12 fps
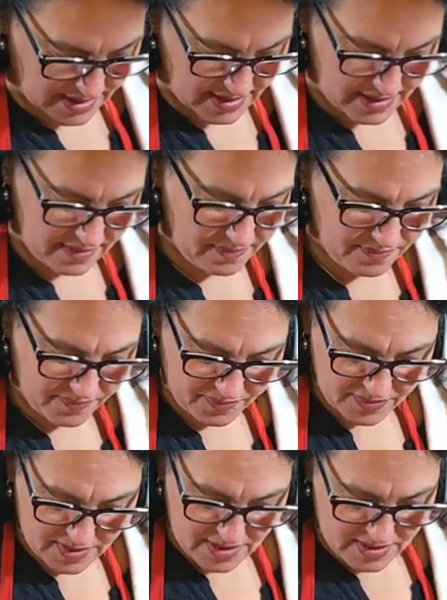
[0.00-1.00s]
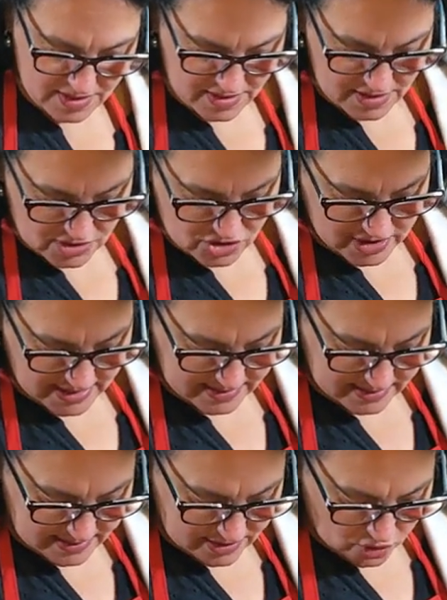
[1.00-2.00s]
okay.
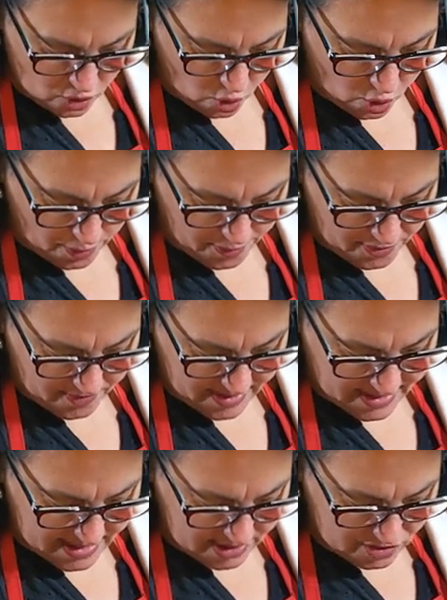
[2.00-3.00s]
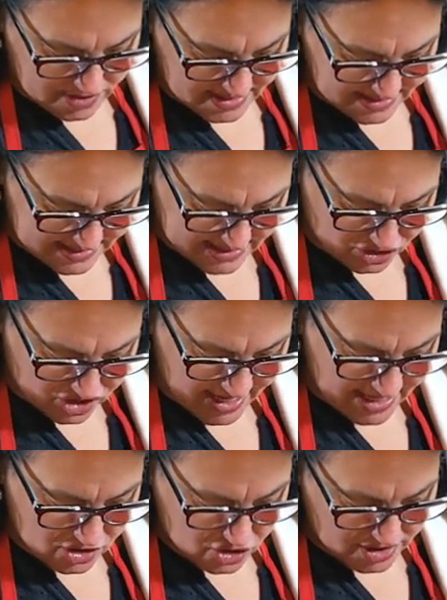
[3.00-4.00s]
Gently incorporate it. You see it's
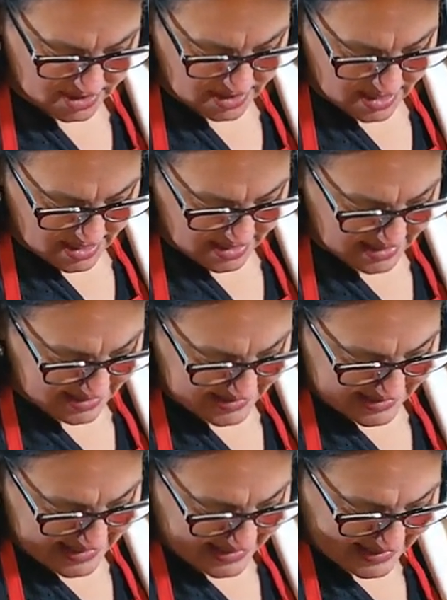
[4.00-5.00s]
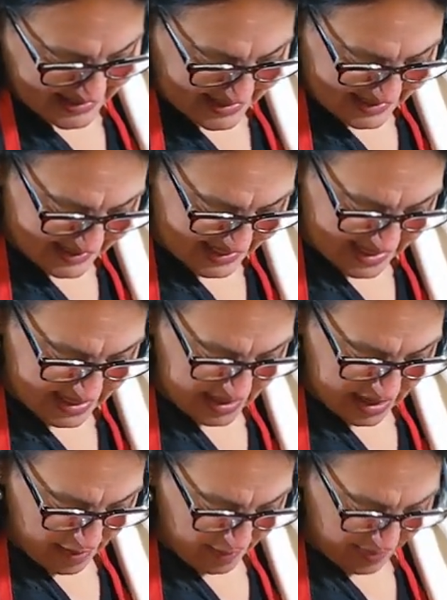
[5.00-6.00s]
changing consistency,
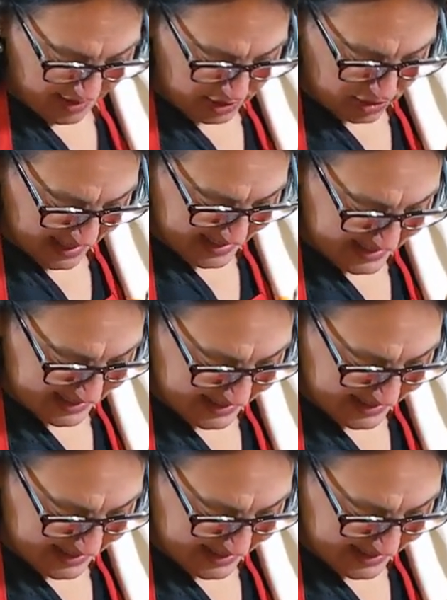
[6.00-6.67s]
but you, it's